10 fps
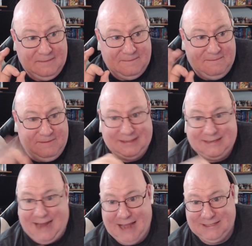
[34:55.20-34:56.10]

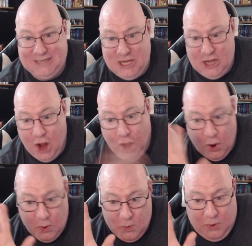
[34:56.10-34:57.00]
Fisk has
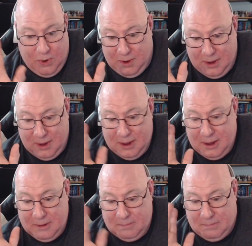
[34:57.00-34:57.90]
no
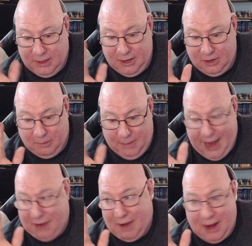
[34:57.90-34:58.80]
political
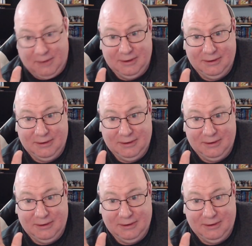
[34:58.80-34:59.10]
background.